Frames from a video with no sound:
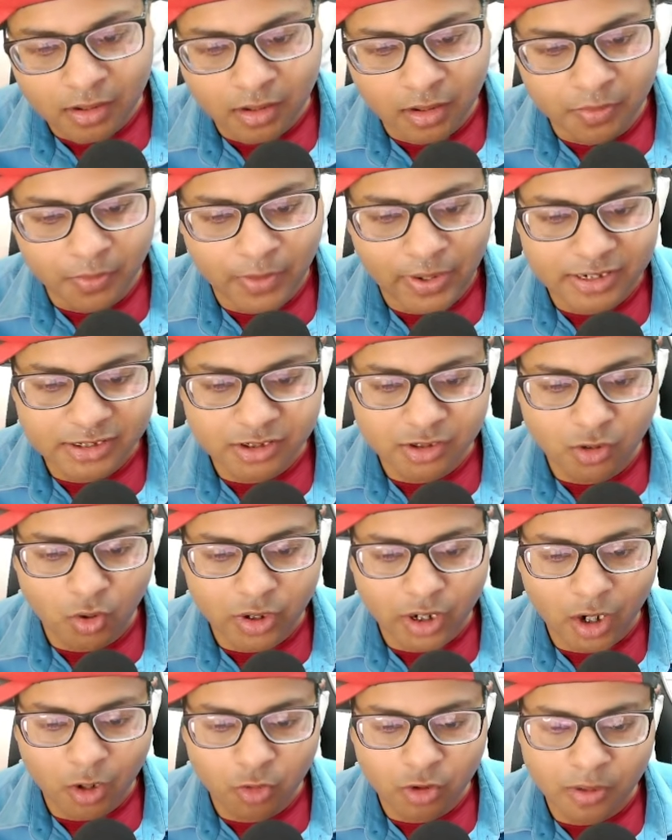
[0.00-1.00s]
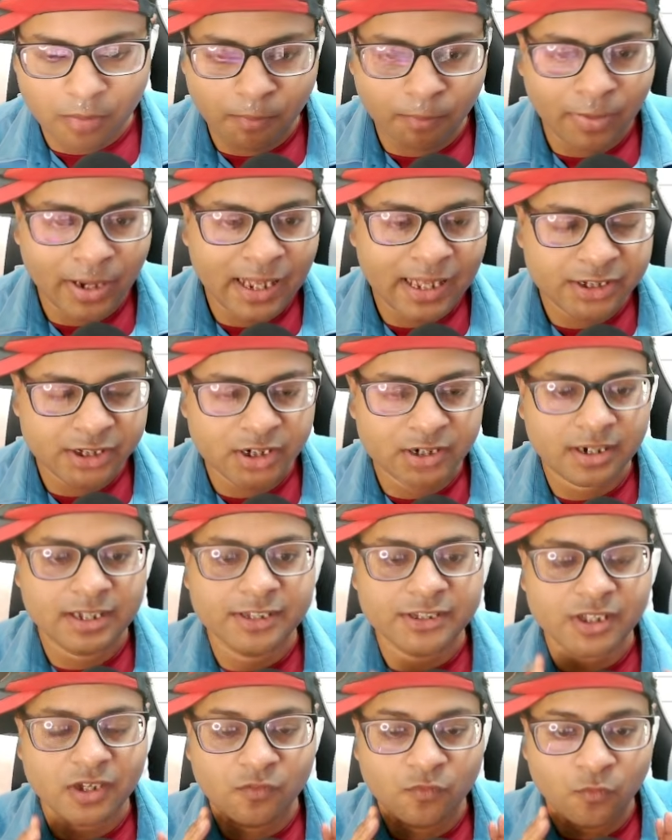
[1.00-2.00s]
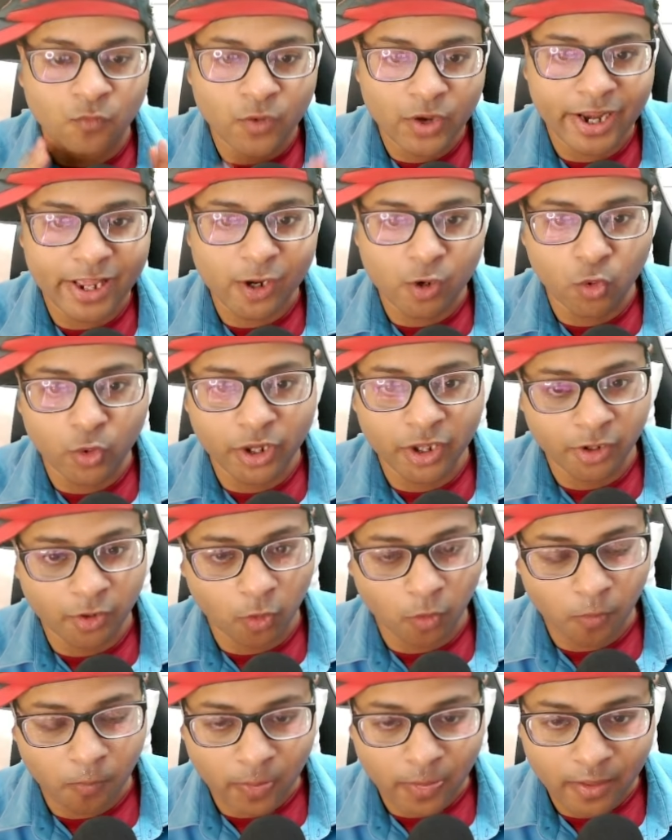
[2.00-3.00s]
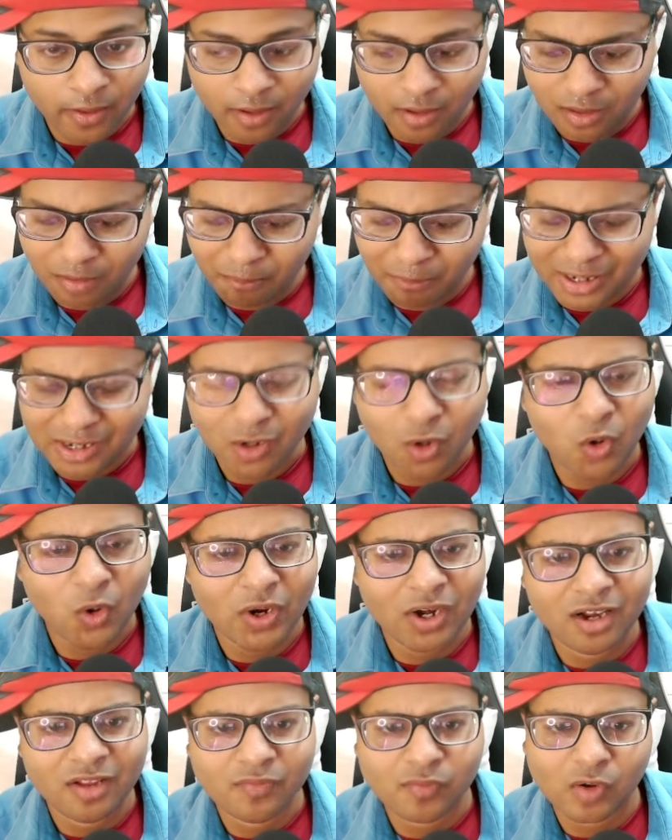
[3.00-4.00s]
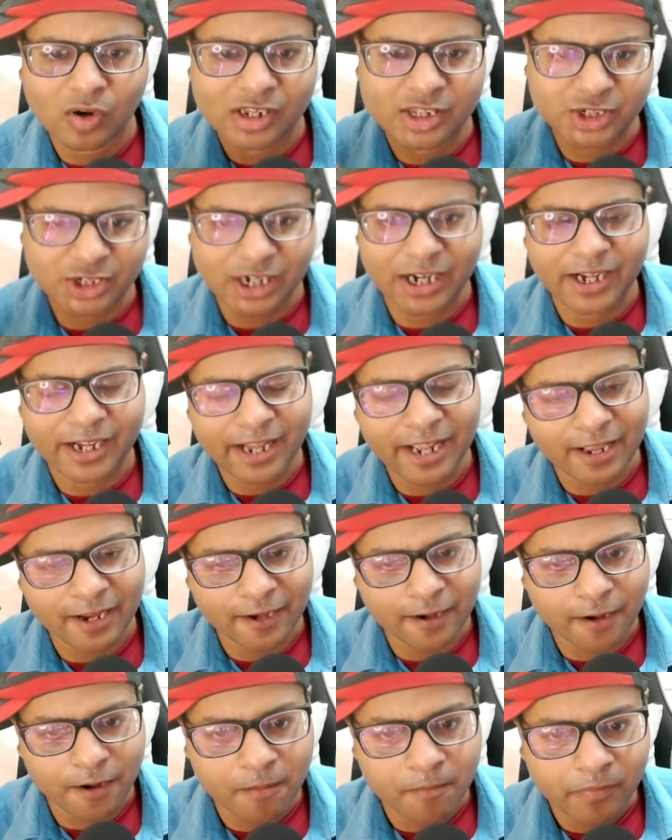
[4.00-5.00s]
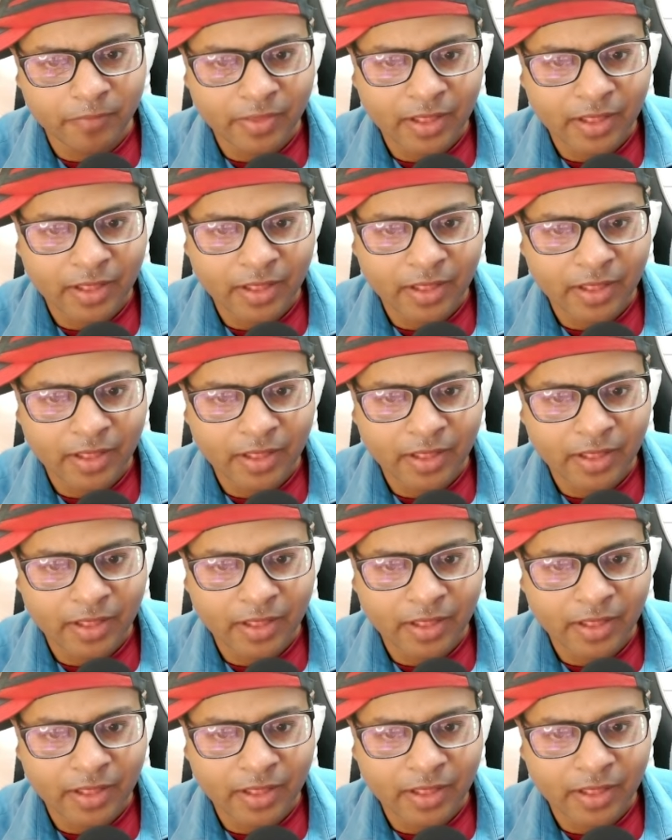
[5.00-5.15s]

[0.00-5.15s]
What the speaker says: There is no doubt Blanchette is a very good hero, but only for Gen 10.